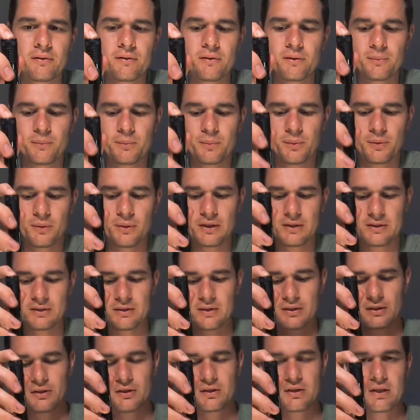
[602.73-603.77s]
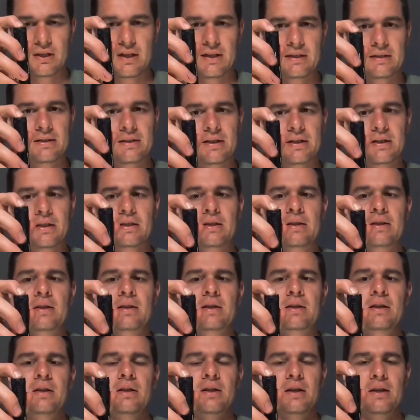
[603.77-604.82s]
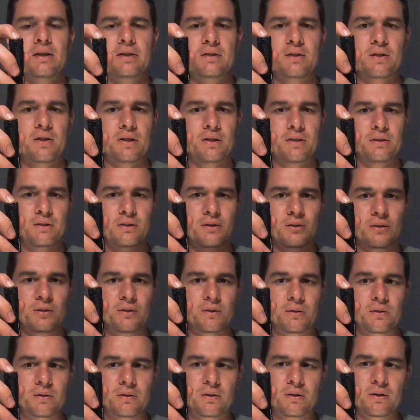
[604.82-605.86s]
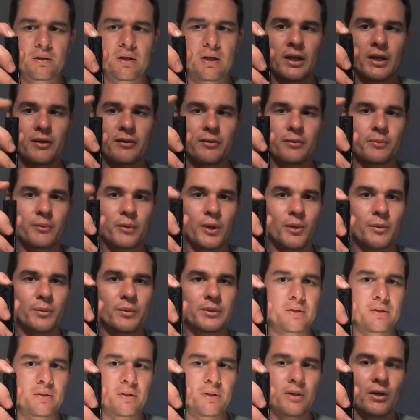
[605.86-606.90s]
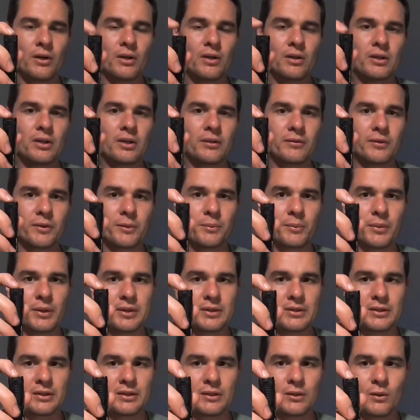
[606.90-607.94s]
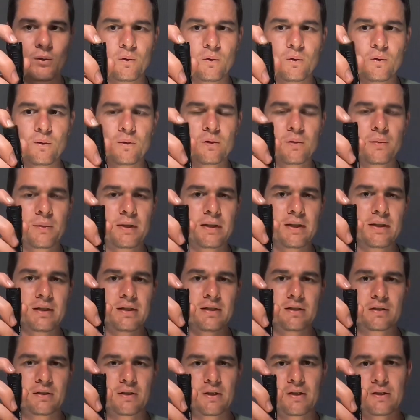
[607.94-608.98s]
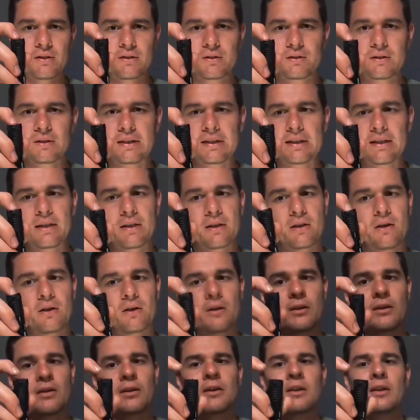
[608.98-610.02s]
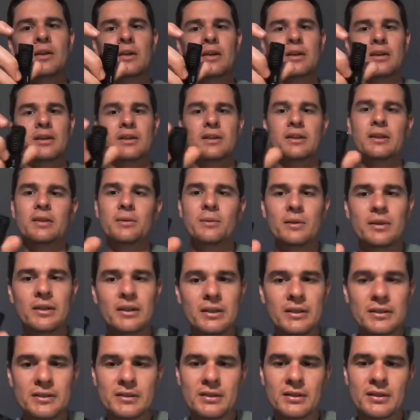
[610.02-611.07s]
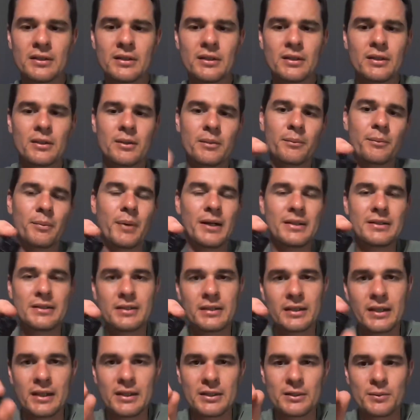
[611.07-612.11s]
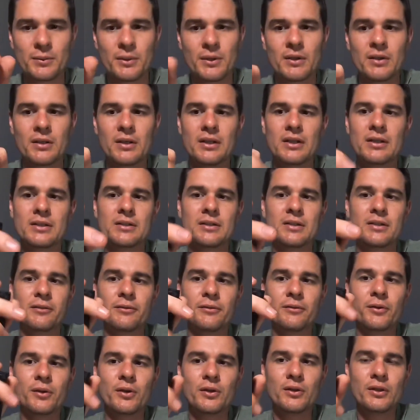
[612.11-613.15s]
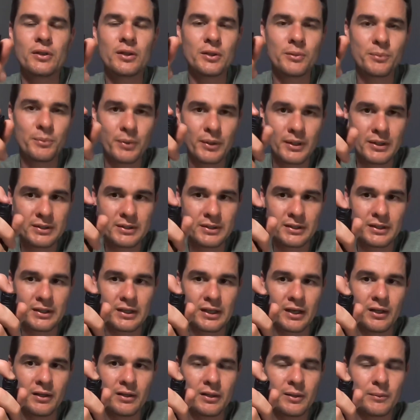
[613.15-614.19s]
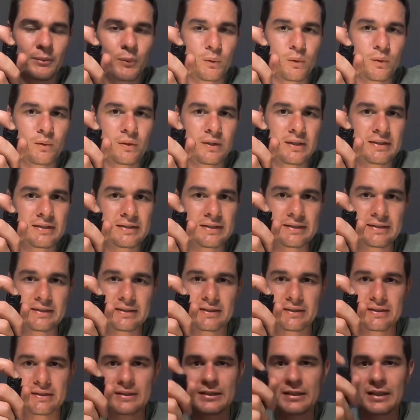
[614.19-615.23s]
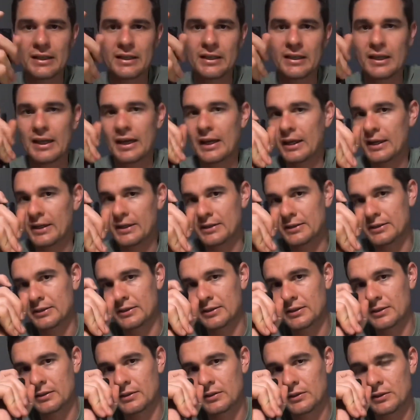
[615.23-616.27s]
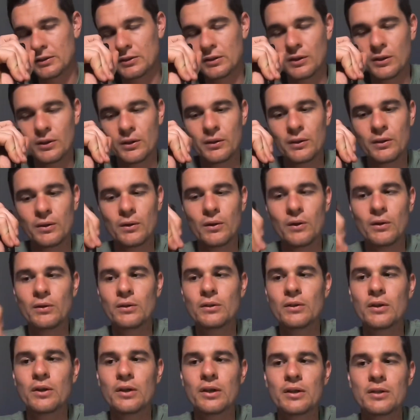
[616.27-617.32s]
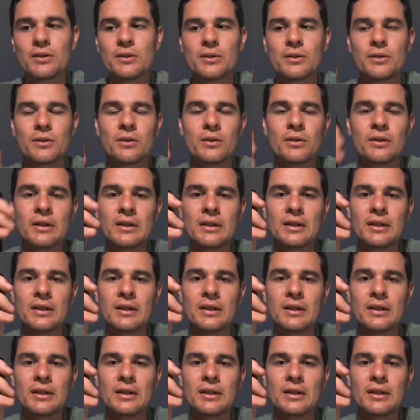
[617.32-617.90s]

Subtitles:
you press it gently, it's going to have momentary on. If I press it all the way, it's going to click it on. The thing with this button as well is the further you press it down, the more resistance it has. So you aren't going to